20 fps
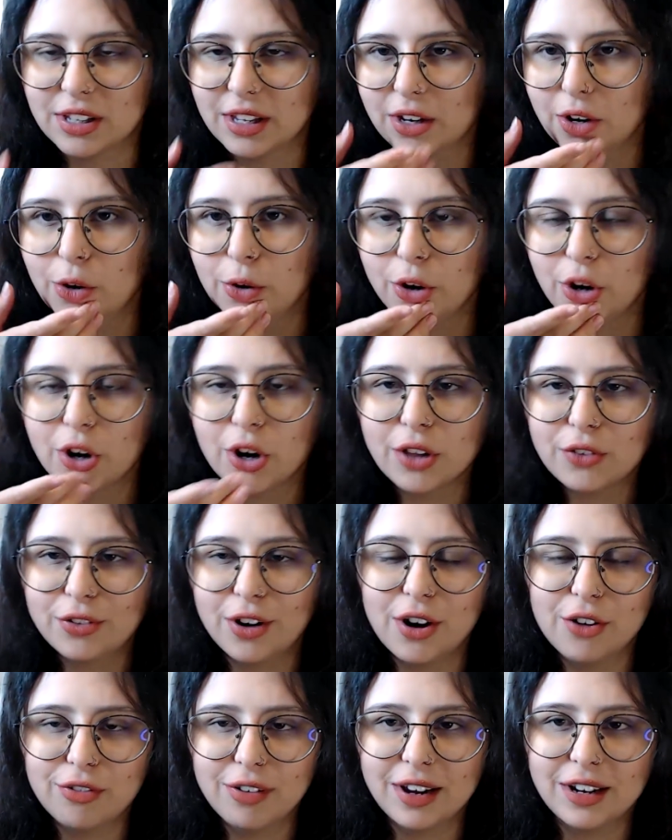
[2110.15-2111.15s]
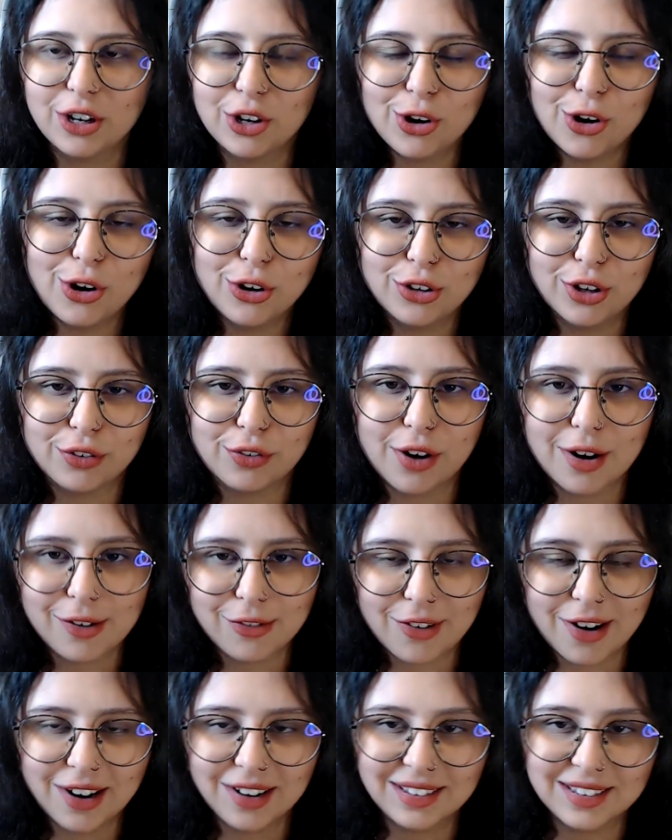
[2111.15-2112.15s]
Like, oh, you're not verifying the code, you're
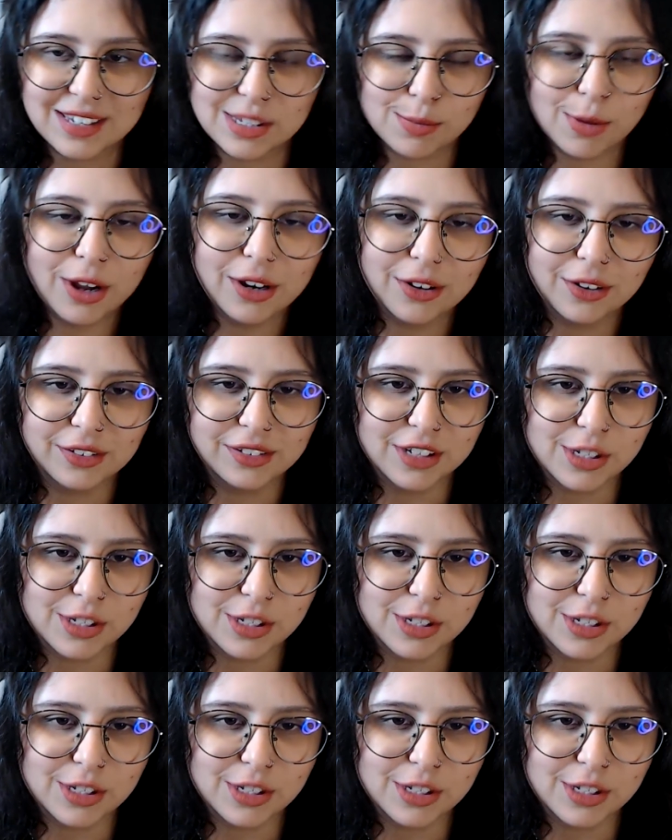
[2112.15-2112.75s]
verifying this model.